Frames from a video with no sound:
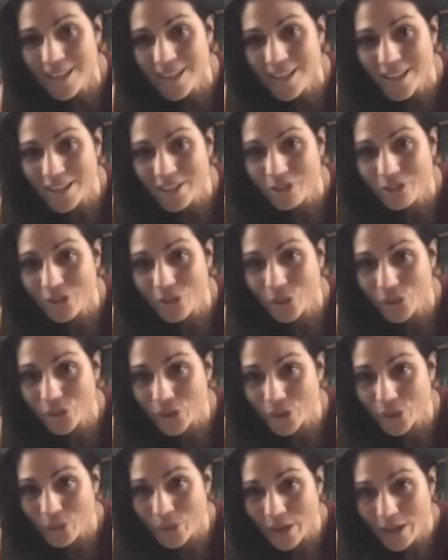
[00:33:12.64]
and
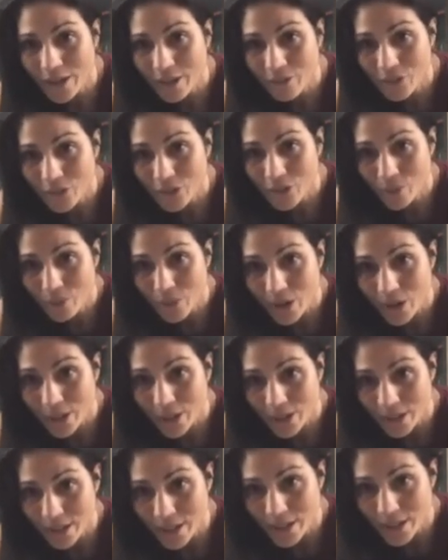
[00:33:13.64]
folding wherever your
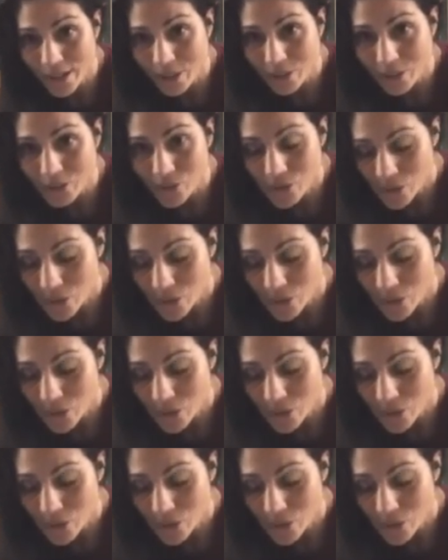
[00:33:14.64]
body allows.